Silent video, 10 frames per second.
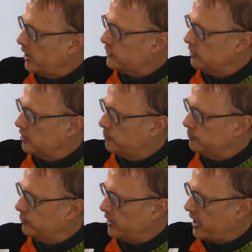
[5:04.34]
actually
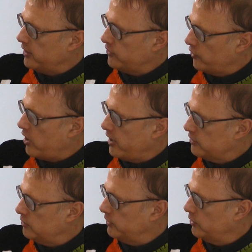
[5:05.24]
apply thought
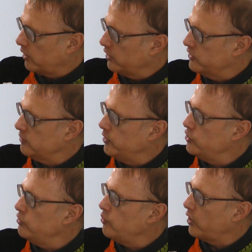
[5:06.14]
to an organism and
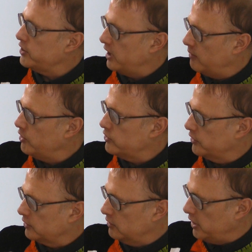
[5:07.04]
do more damage
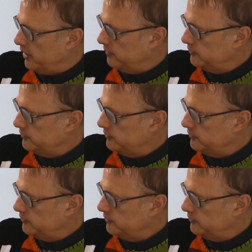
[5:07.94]
than good.